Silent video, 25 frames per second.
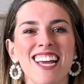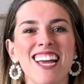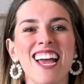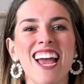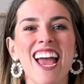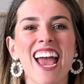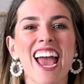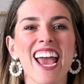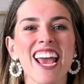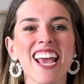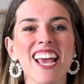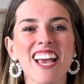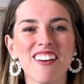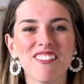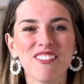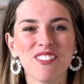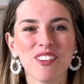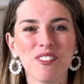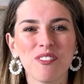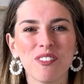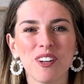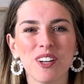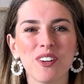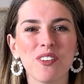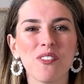Hey
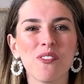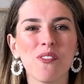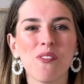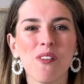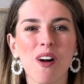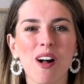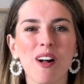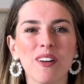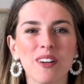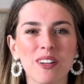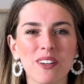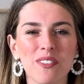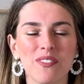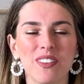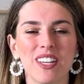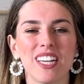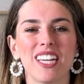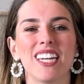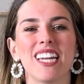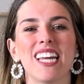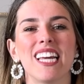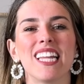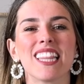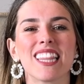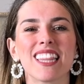everyone, welcome in
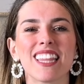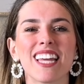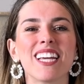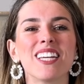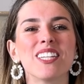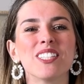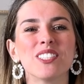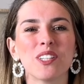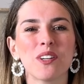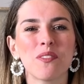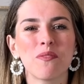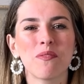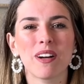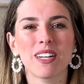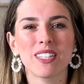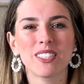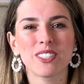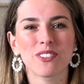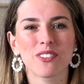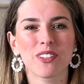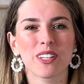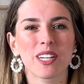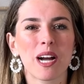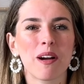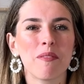and thanks so much
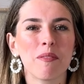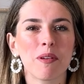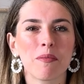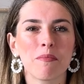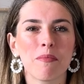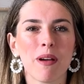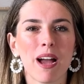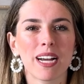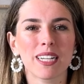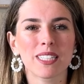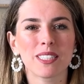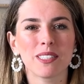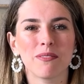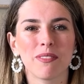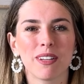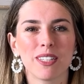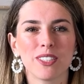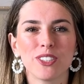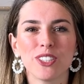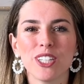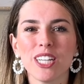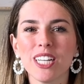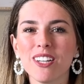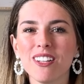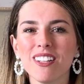for coming back to my
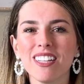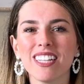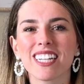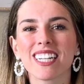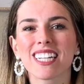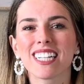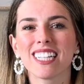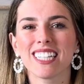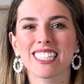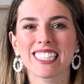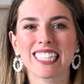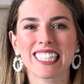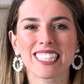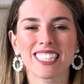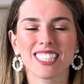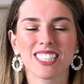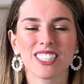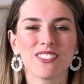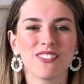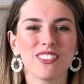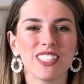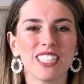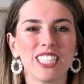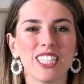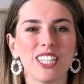channel and clicking this
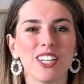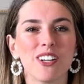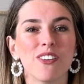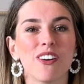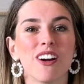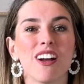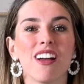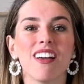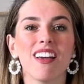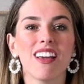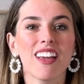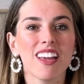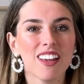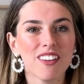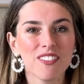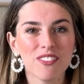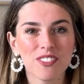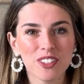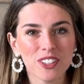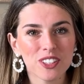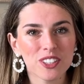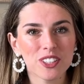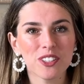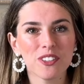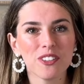video. If
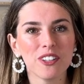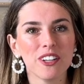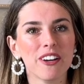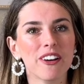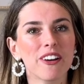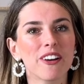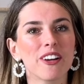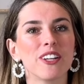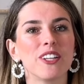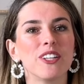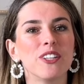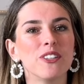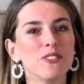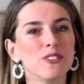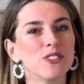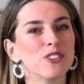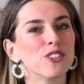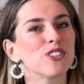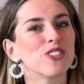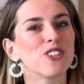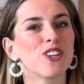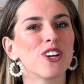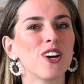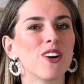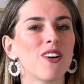you're new here, you
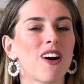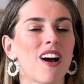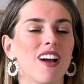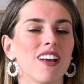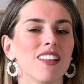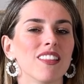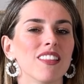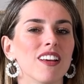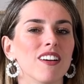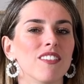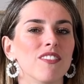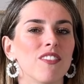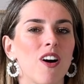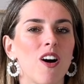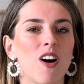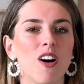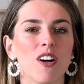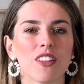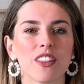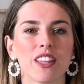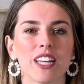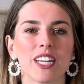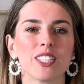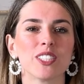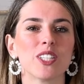should know I love all
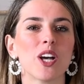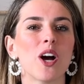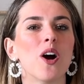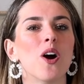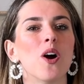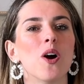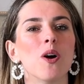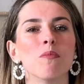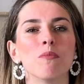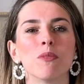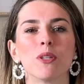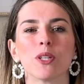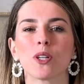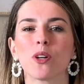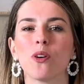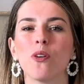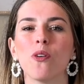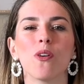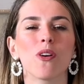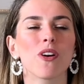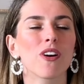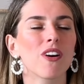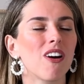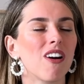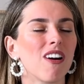things home,
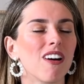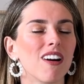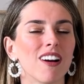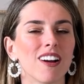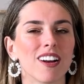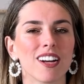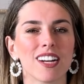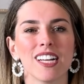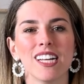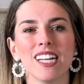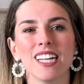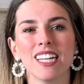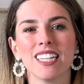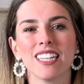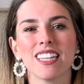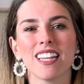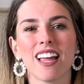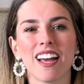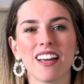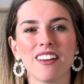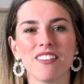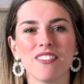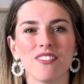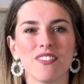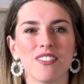decor, art,
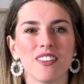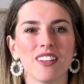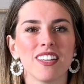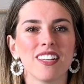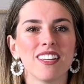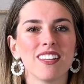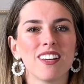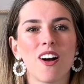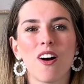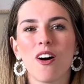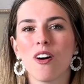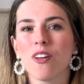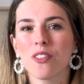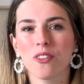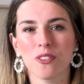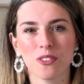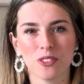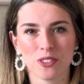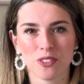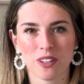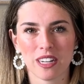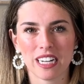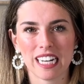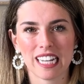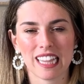life, all those
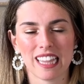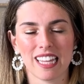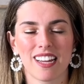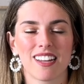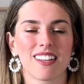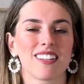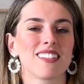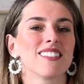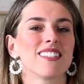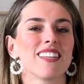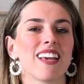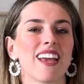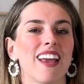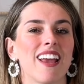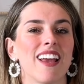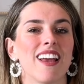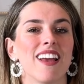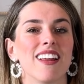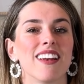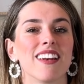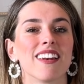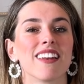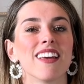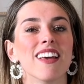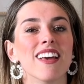great things.
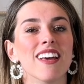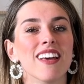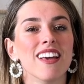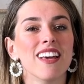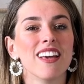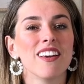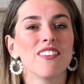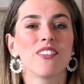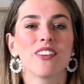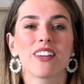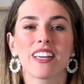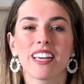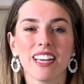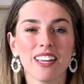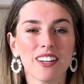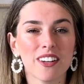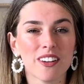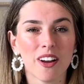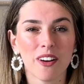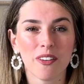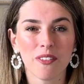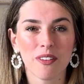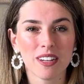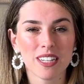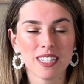And if you can't
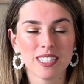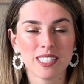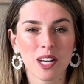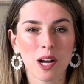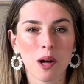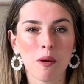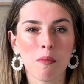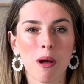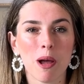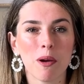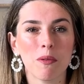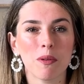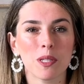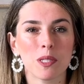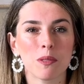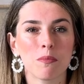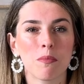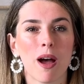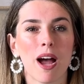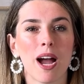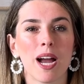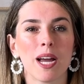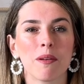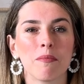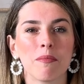already tell by what's
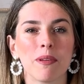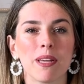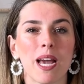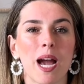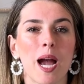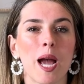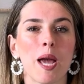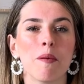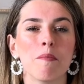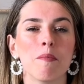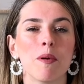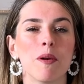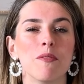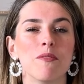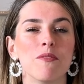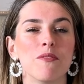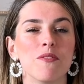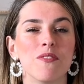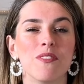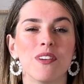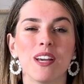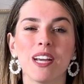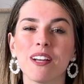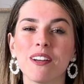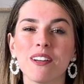behind me, I am a
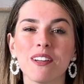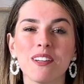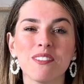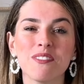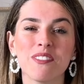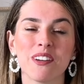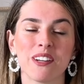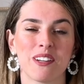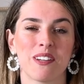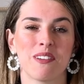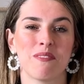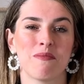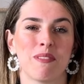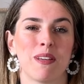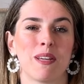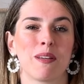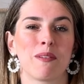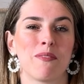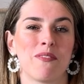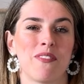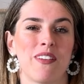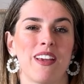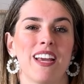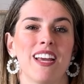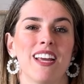very, very big
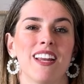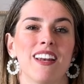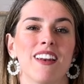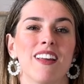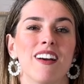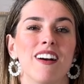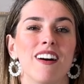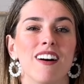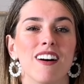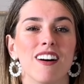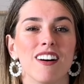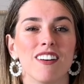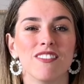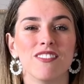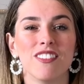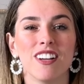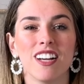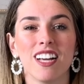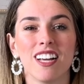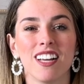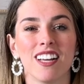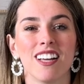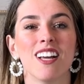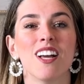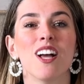fan of
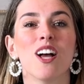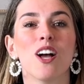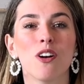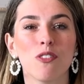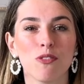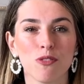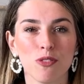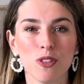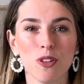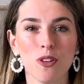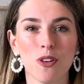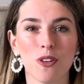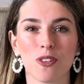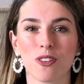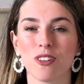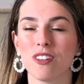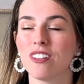floral.